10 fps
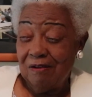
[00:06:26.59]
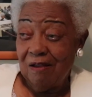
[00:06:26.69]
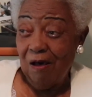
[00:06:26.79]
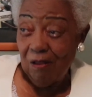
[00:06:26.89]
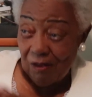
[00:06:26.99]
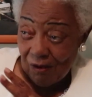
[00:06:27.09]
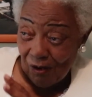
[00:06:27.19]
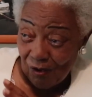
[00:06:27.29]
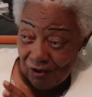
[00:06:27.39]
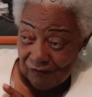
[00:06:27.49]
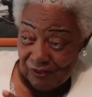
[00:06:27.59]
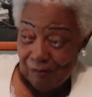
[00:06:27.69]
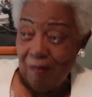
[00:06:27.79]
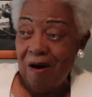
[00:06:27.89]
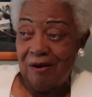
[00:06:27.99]
all of the
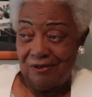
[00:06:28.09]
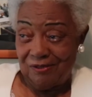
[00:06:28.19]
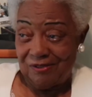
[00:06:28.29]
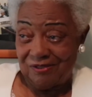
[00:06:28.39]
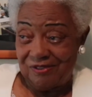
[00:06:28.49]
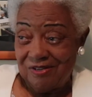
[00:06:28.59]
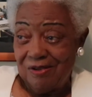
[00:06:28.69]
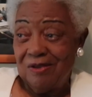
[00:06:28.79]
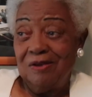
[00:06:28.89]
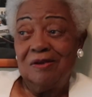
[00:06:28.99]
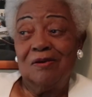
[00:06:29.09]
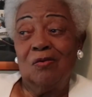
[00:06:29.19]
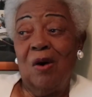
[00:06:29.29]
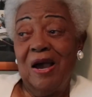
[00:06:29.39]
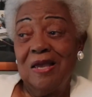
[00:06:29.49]
martyrs,
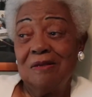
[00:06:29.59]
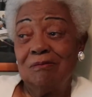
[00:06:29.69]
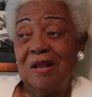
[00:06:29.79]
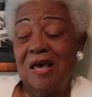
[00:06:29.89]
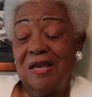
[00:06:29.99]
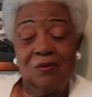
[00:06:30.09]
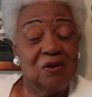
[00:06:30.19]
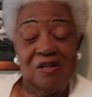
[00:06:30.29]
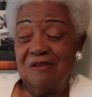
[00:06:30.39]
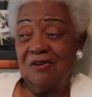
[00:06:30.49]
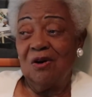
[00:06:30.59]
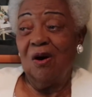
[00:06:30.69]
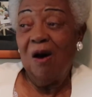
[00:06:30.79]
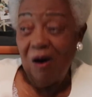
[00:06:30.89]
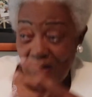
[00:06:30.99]
white, black, whatever,
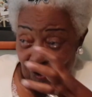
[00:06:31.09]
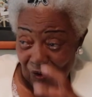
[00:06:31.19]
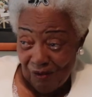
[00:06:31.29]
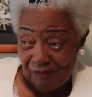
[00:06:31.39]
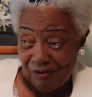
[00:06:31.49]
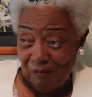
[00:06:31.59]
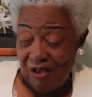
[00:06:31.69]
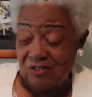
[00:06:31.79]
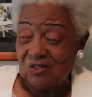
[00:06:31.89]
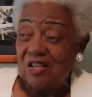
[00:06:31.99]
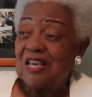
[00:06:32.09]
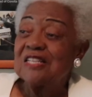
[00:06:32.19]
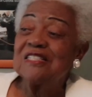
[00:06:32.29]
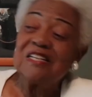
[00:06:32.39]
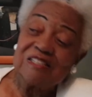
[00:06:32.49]
all of the martyrs
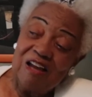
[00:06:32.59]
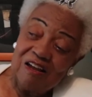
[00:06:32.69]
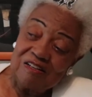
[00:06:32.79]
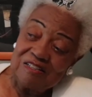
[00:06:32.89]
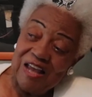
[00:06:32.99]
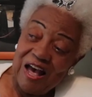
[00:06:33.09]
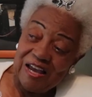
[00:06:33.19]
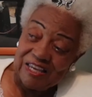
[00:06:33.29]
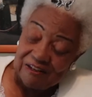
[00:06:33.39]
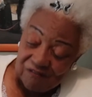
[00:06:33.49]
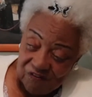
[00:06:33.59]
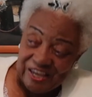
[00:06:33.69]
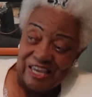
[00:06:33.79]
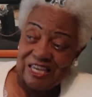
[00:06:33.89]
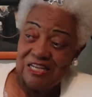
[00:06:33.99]
did not die in
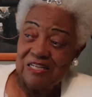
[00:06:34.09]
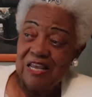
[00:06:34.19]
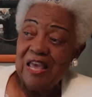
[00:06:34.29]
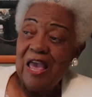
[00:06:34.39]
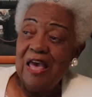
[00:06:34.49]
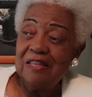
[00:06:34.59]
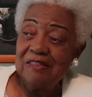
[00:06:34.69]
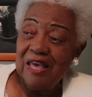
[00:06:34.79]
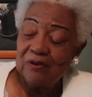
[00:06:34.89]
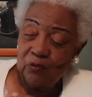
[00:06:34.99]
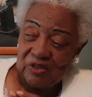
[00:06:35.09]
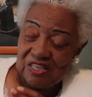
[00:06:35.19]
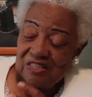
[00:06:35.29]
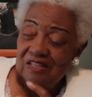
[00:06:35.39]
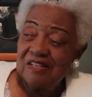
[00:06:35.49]
vain, and that
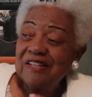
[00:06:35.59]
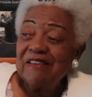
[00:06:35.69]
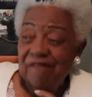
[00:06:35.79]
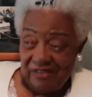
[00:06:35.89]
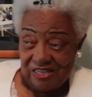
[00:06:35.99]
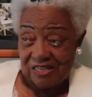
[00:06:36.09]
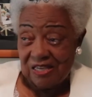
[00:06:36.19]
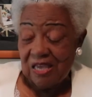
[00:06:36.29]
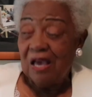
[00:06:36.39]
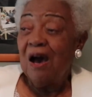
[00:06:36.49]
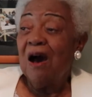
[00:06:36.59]
we, the living,